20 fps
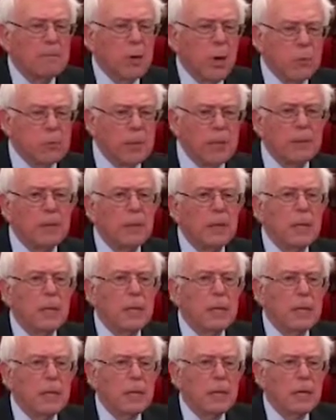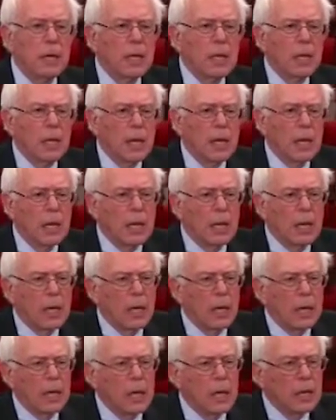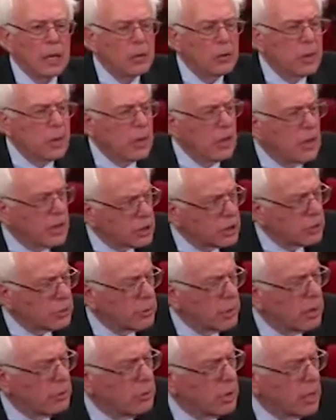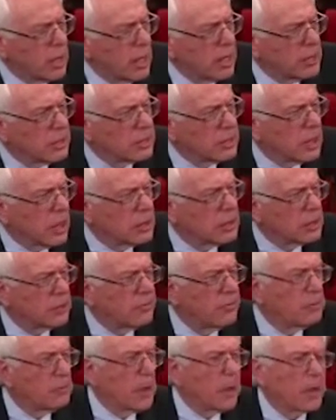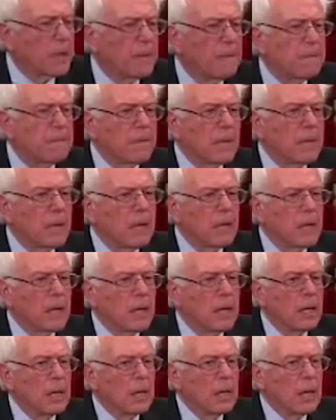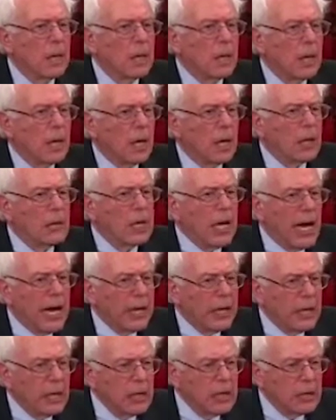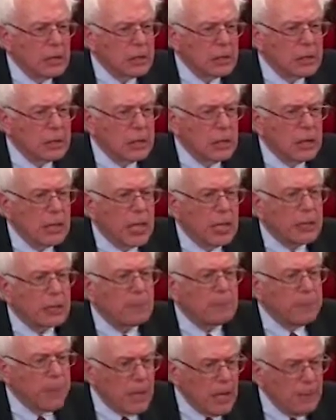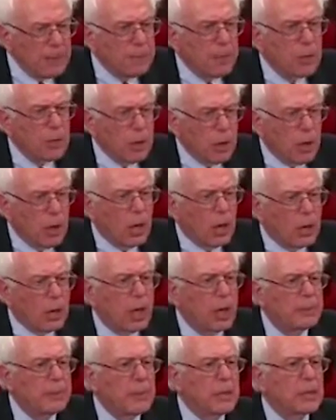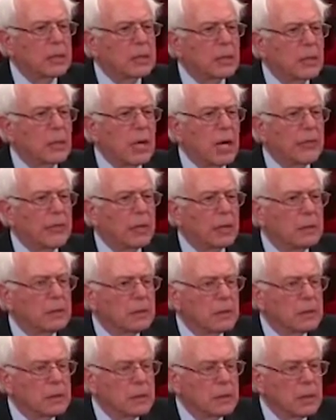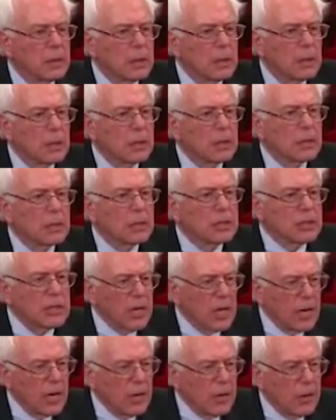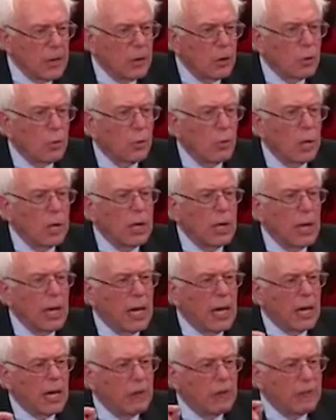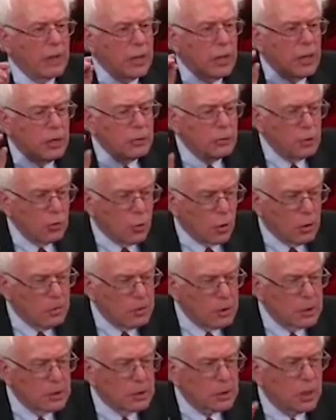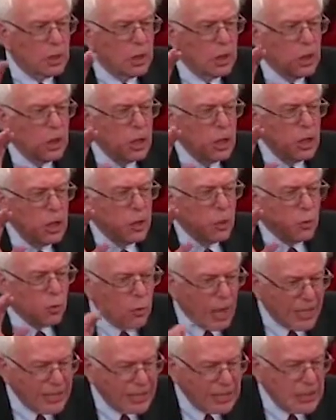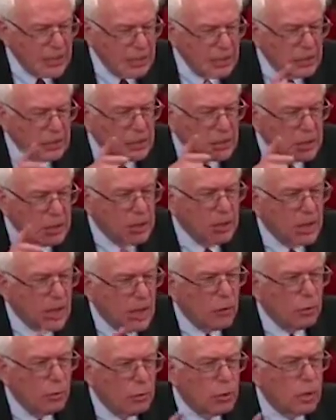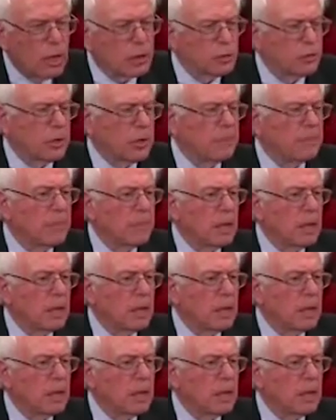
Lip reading: moment in the history of the United States of America. And that is that the people are coming together to say we have enormous crises in our own country,